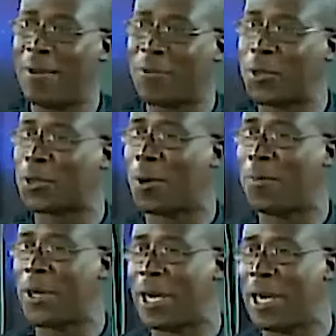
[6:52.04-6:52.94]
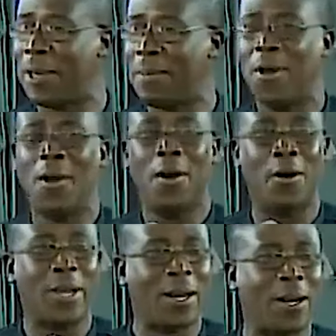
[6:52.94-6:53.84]
they have to stop the game,
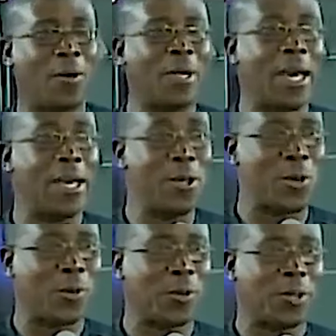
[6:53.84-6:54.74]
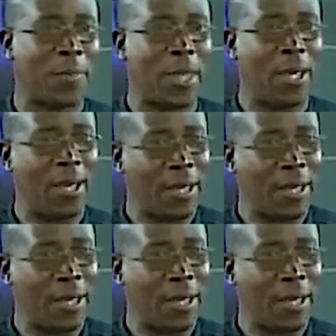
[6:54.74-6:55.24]
or there are other issues.